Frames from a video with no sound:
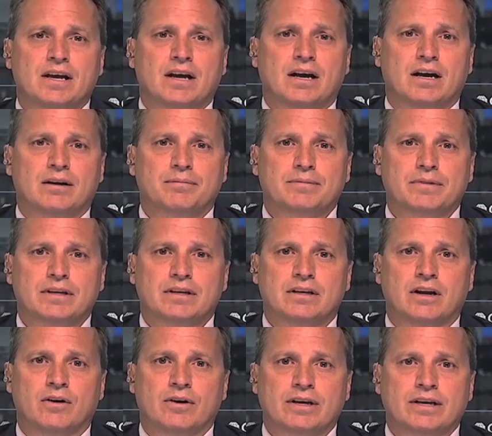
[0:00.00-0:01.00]
Um,
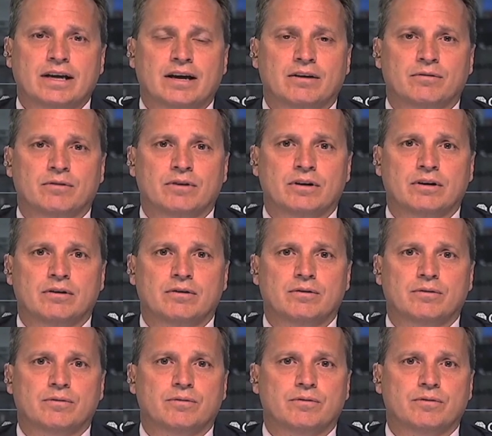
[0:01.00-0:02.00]
you know, again,
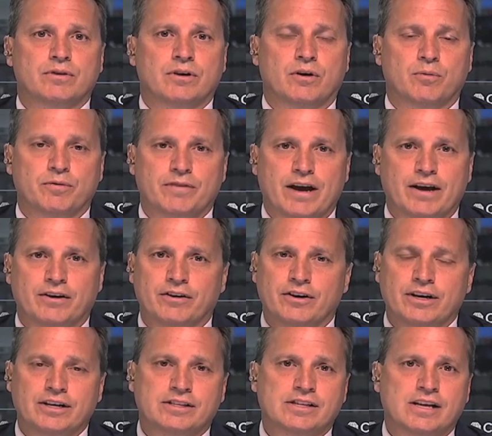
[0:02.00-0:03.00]
you know, we've got
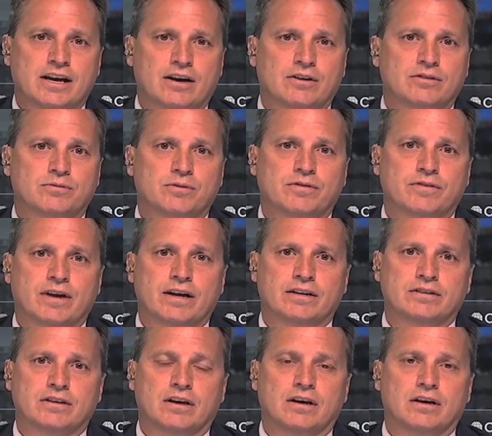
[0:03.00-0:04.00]
earnings out, we've
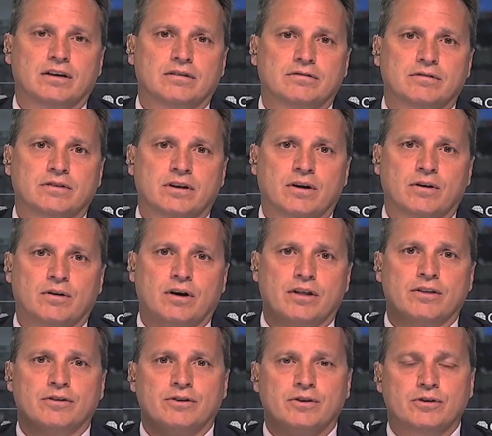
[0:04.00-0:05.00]
got, uh, you know,
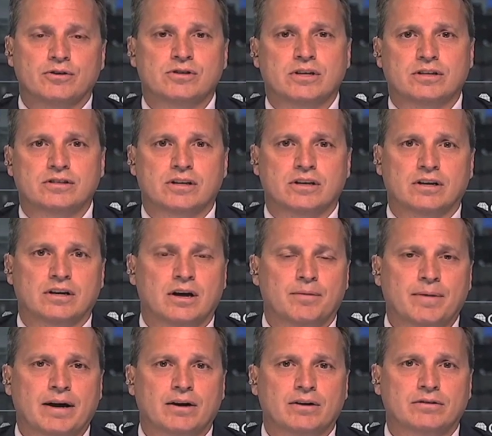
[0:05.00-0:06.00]
other news that's going to
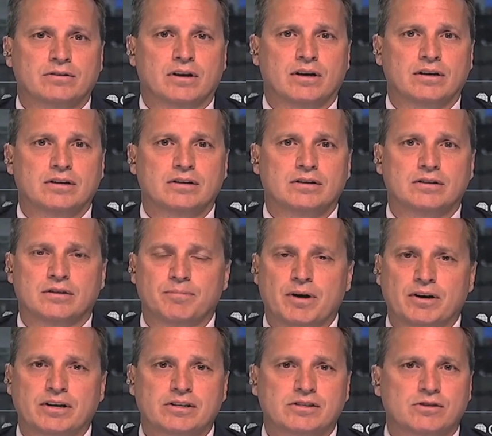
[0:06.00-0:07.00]
come out. the
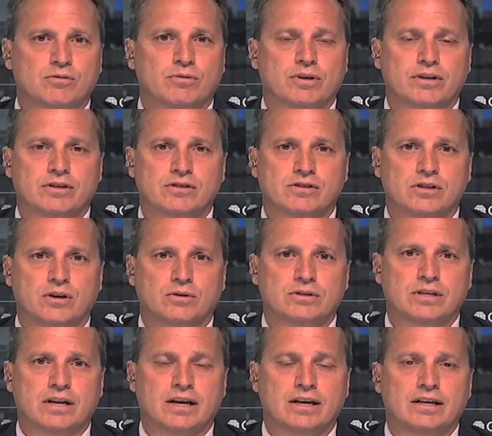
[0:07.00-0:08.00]
markets are really slow
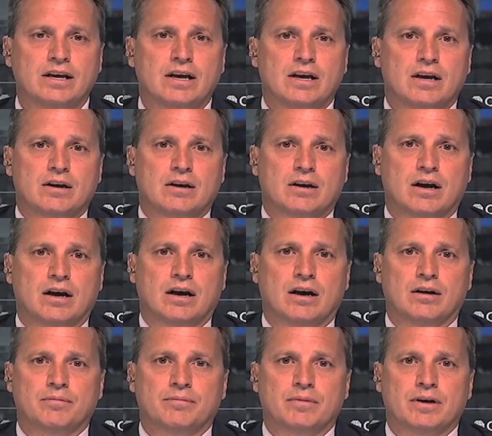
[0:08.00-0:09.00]
today.
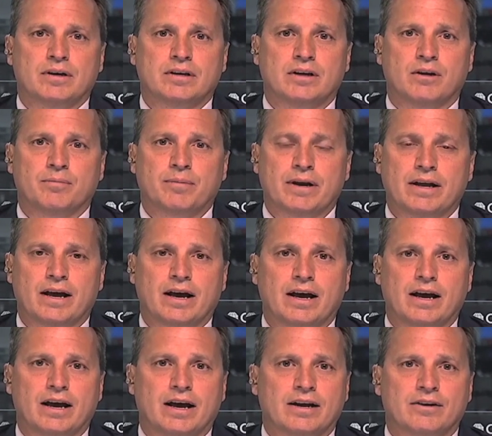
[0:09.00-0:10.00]
Um, you know, but
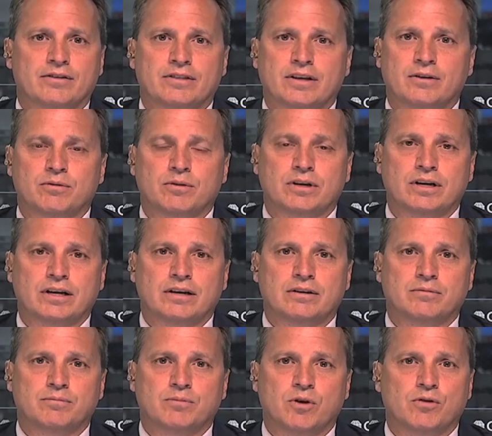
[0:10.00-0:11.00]
I don't think we're going
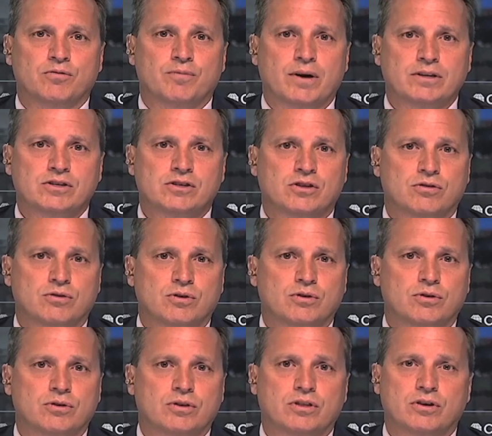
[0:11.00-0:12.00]
to move much
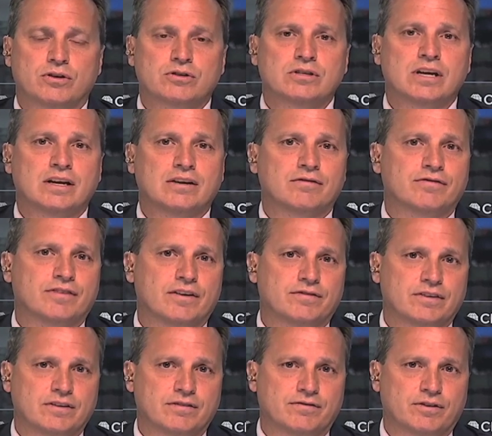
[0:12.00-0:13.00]
through
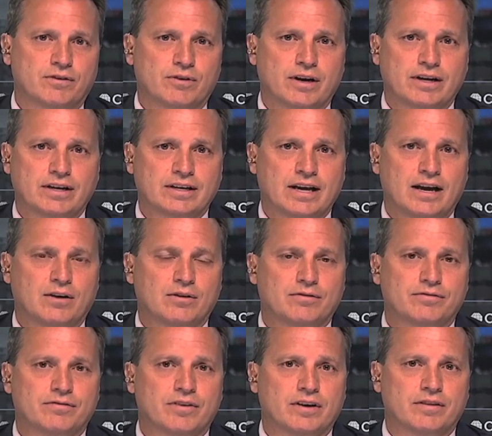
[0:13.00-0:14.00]
1350 for right now.
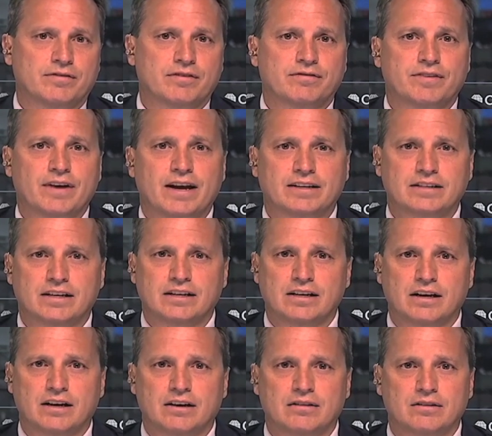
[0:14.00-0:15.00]
If, if in fact
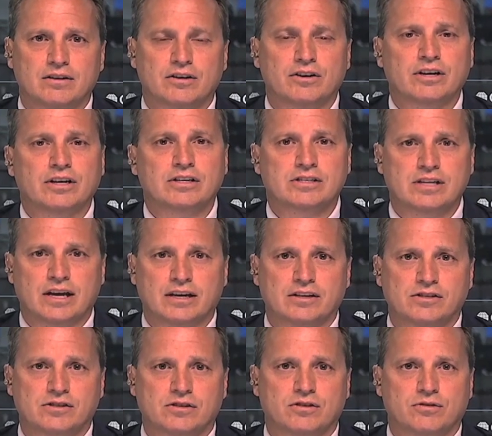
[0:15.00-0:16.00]
any uh, earnings take
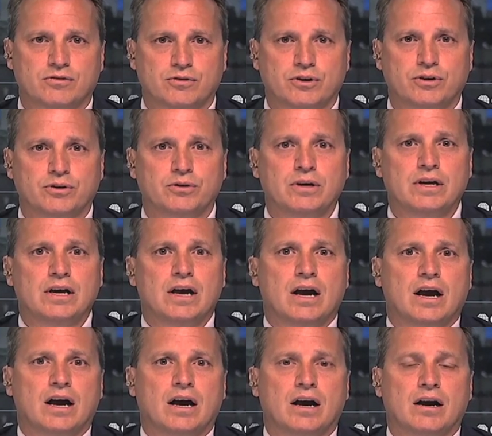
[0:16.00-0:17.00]
us through,
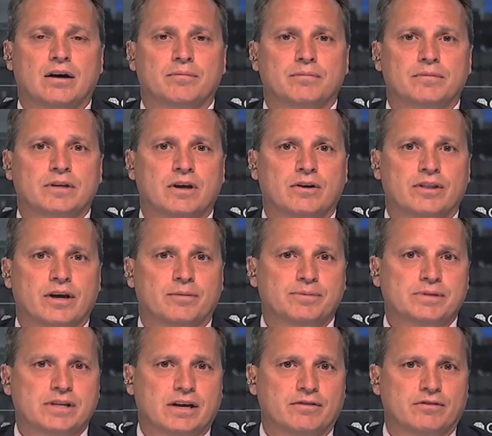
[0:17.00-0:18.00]
um, you know, the
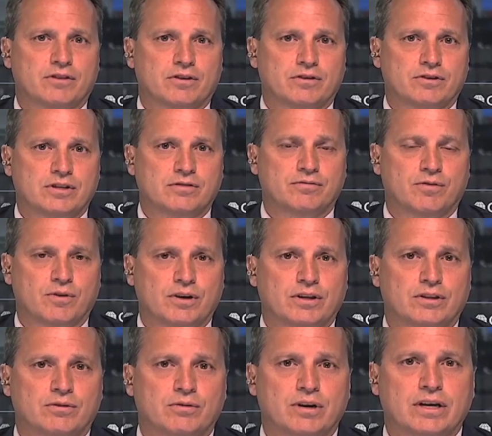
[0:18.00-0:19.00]
upside
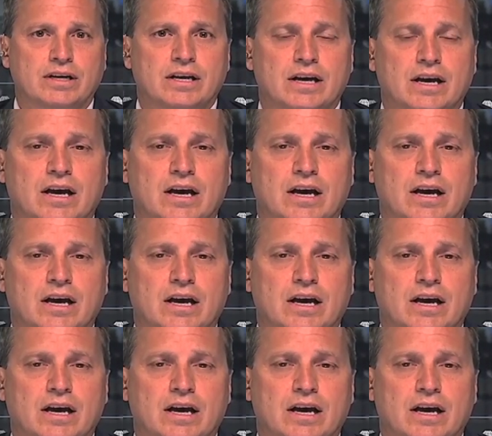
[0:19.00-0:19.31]
1343.